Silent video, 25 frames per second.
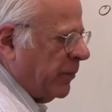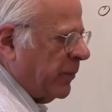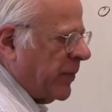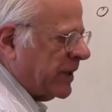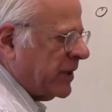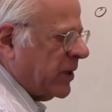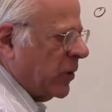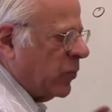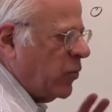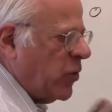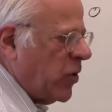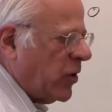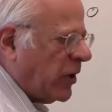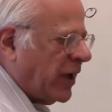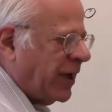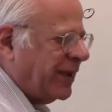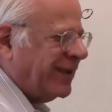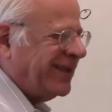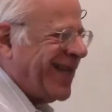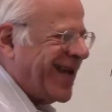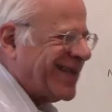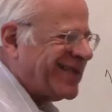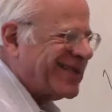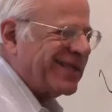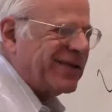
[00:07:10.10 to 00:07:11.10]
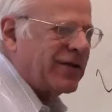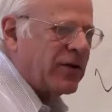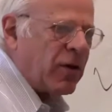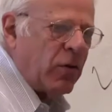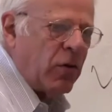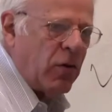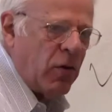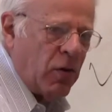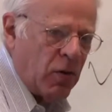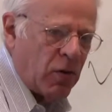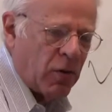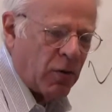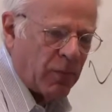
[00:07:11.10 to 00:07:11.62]
But the worker doesn't
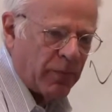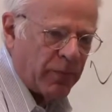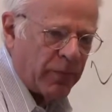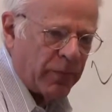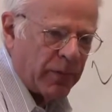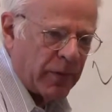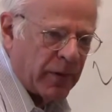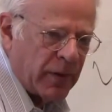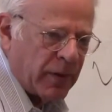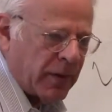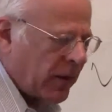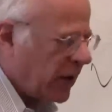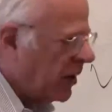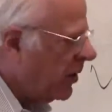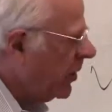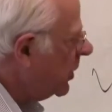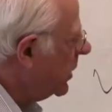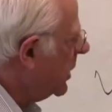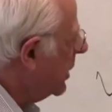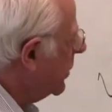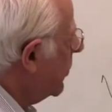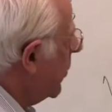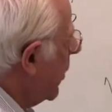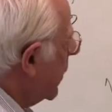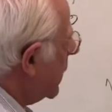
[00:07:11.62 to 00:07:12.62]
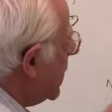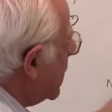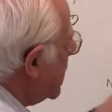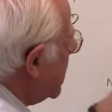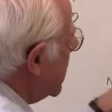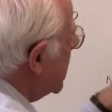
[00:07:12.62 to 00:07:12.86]
go home. The worker